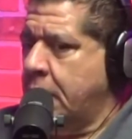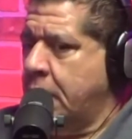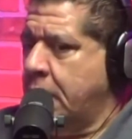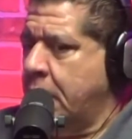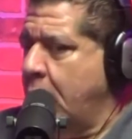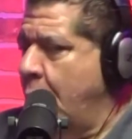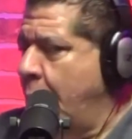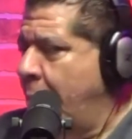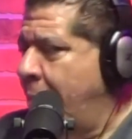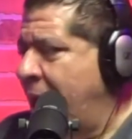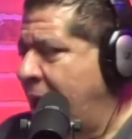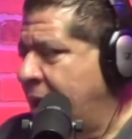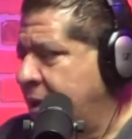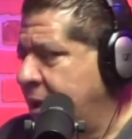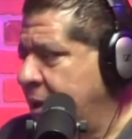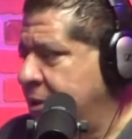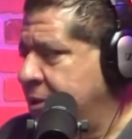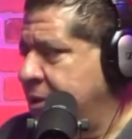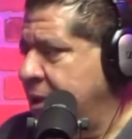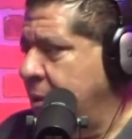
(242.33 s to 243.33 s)
go back
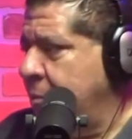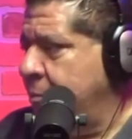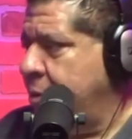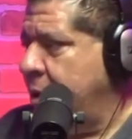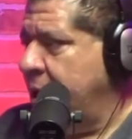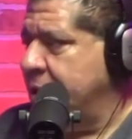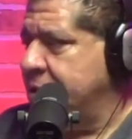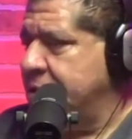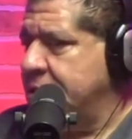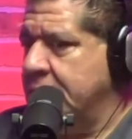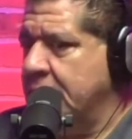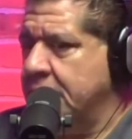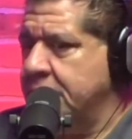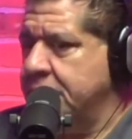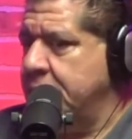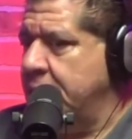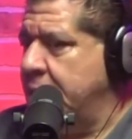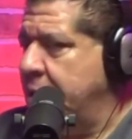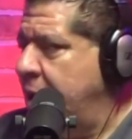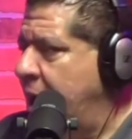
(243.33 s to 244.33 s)
to the same place the
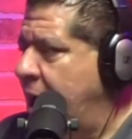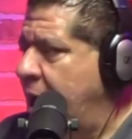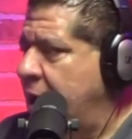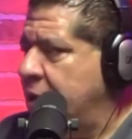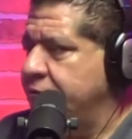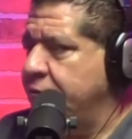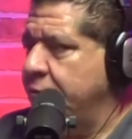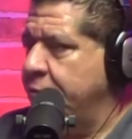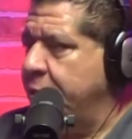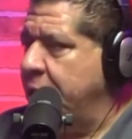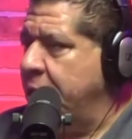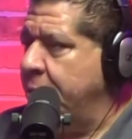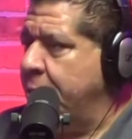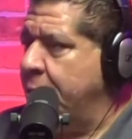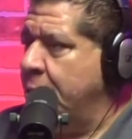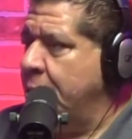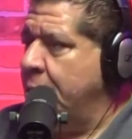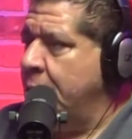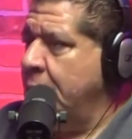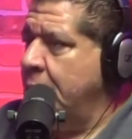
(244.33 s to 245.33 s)
next year and ask for
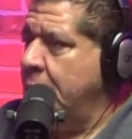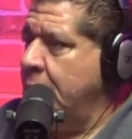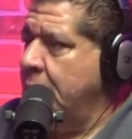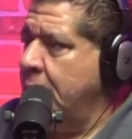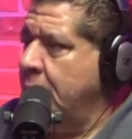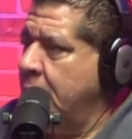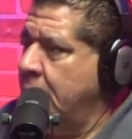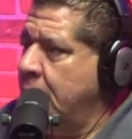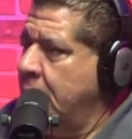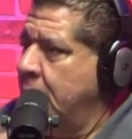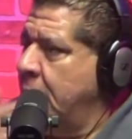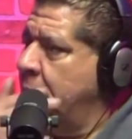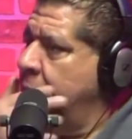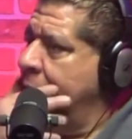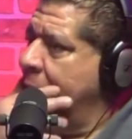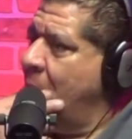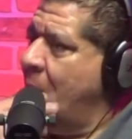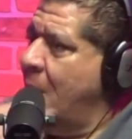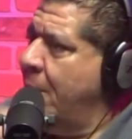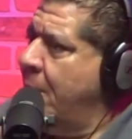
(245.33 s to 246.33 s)
people.
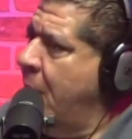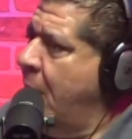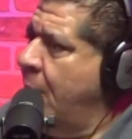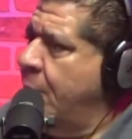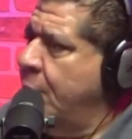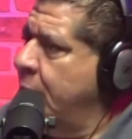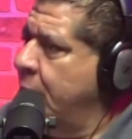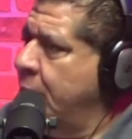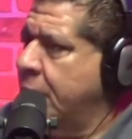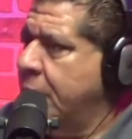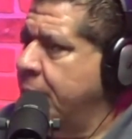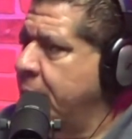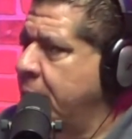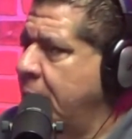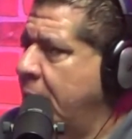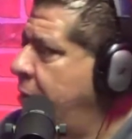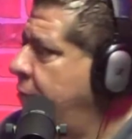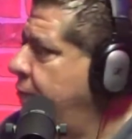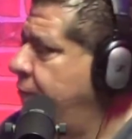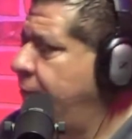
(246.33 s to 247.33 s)
My mom would look at me,
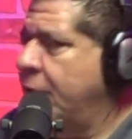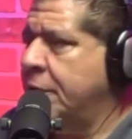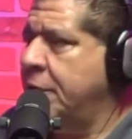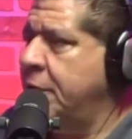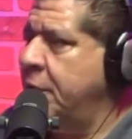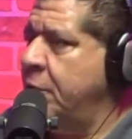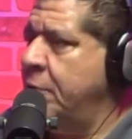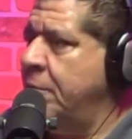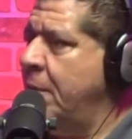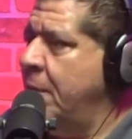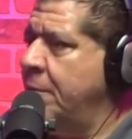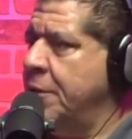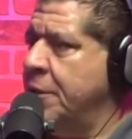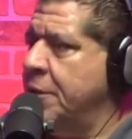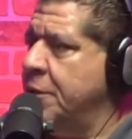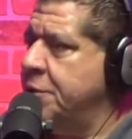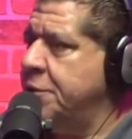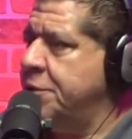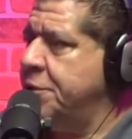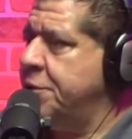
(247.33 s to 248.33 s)
how the fuck do you remember
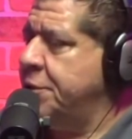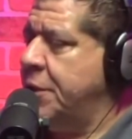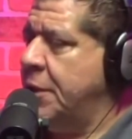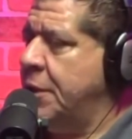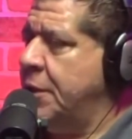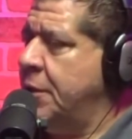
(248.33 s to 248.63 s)
this shit?